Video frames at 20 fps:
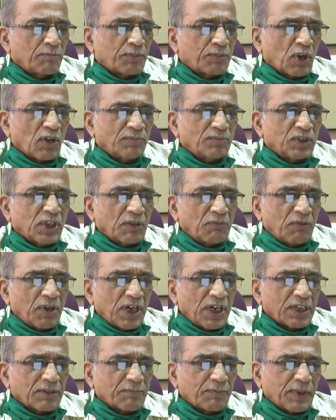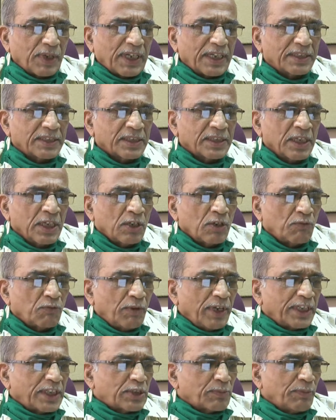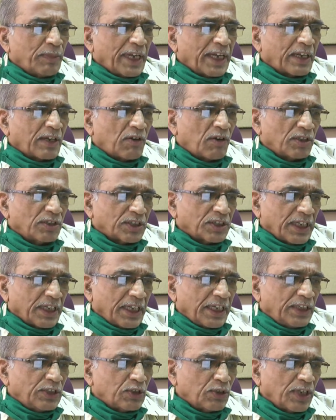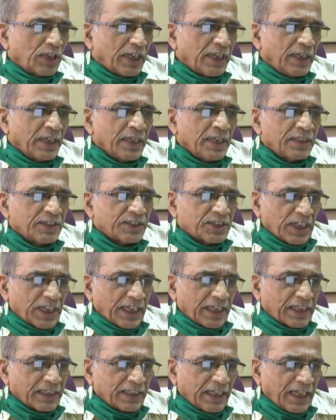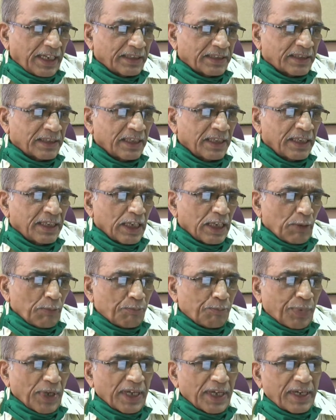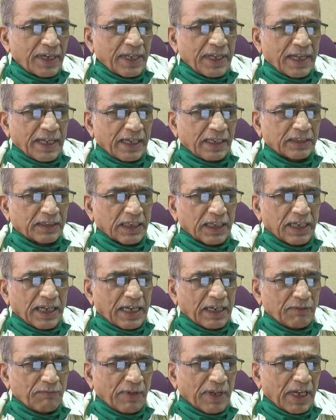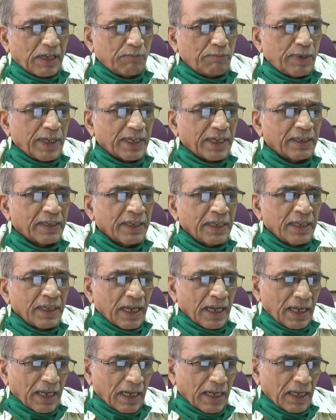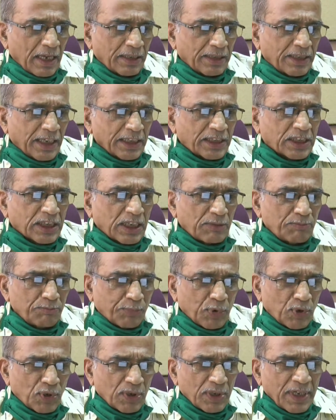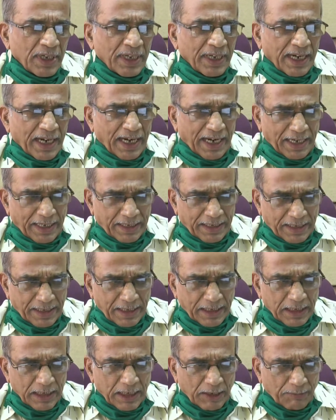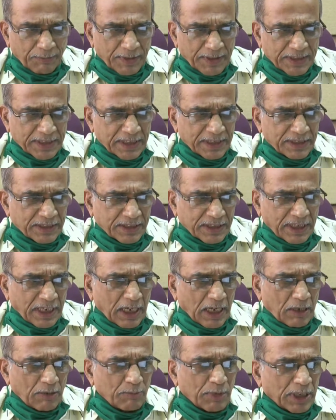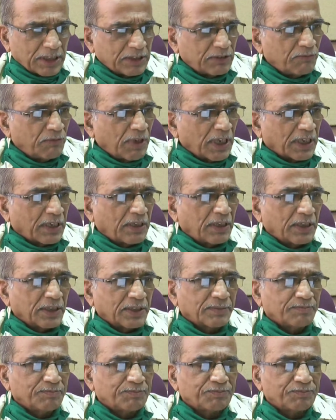from the workplace which may cause injury, sickness, impaired health and well-being, discomfort and inefficiency among the workers.